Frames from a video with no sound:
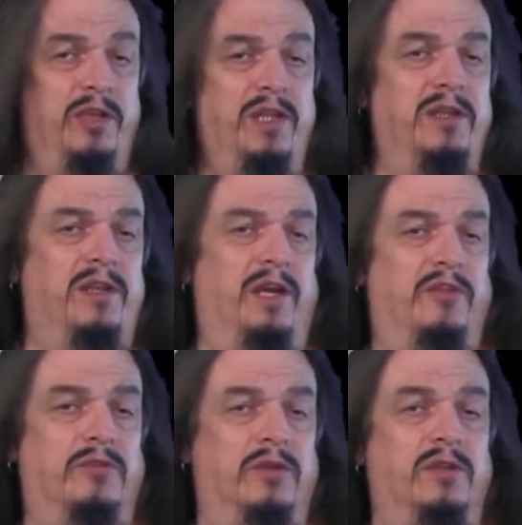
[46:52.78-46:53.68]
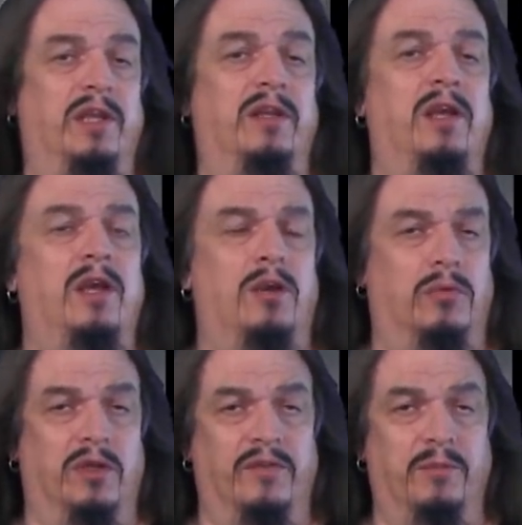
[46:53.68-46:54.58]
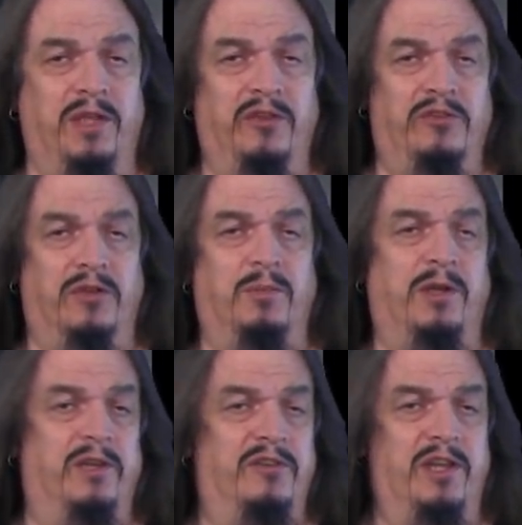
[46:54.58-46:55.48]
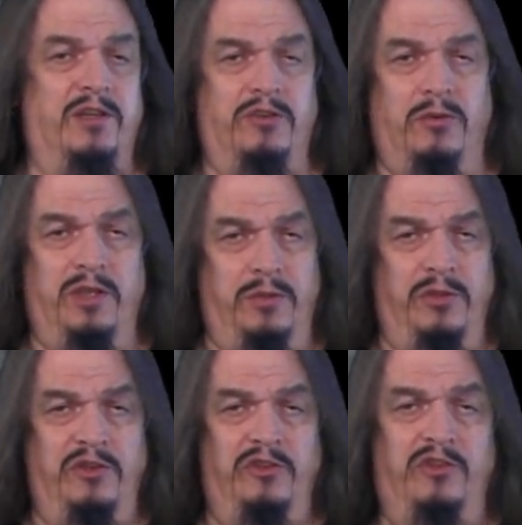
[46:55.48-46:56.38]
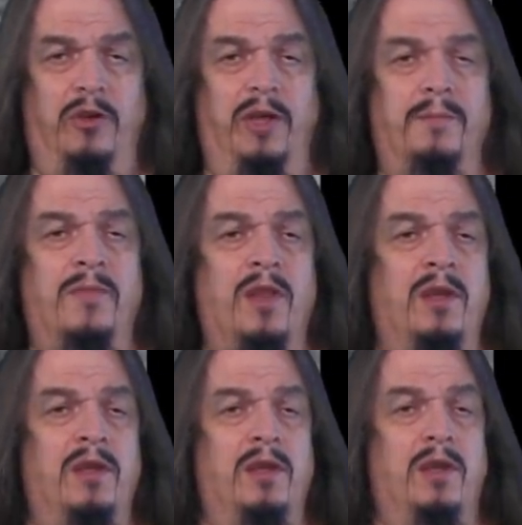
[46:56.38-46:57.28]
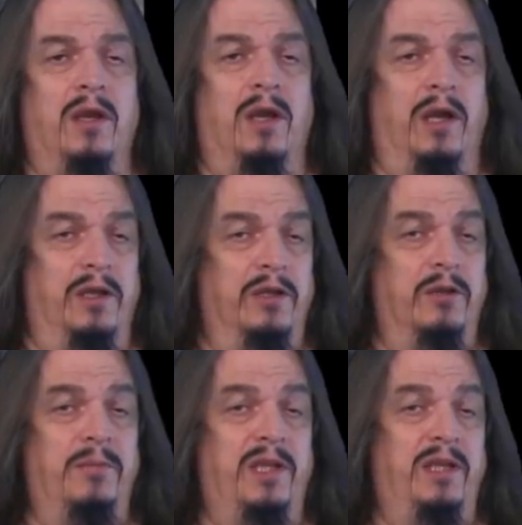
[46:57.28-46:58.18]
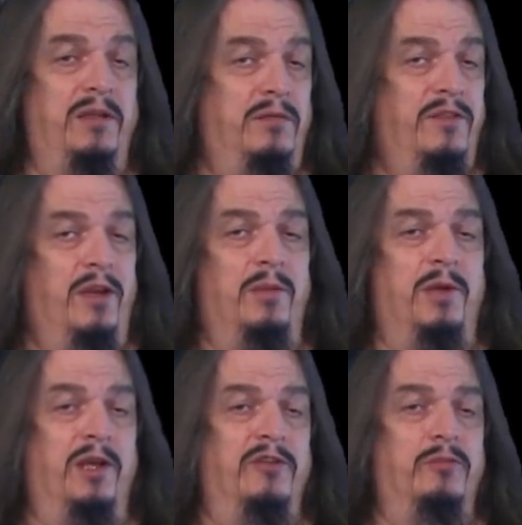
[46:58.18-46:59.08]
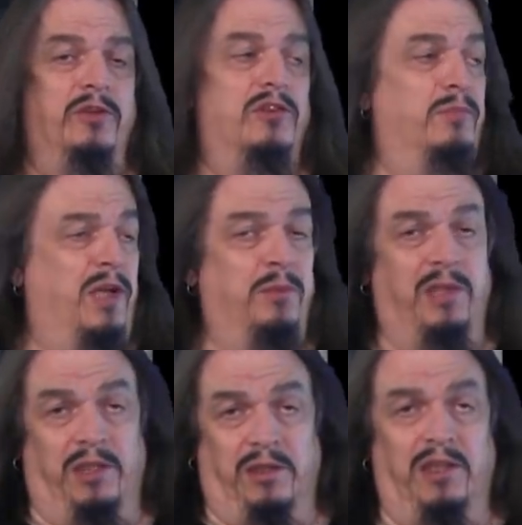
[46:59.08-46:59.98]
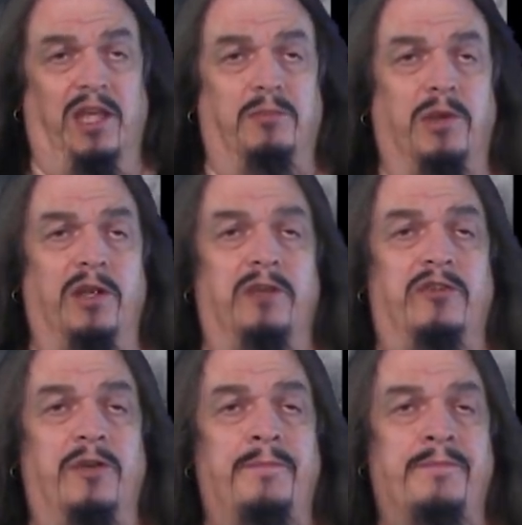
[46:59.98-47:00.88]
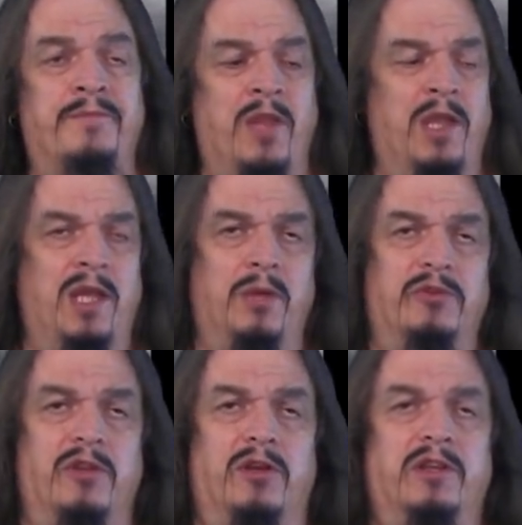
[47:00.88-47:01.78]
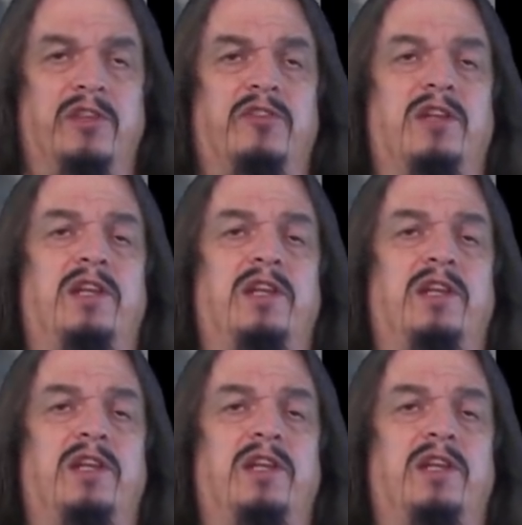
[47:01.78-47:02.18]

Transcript: within the dinosaur clade, one of them being sauropods, like the toy you were just showing. Another being theropods, which are bipedal, like birds. And it was along this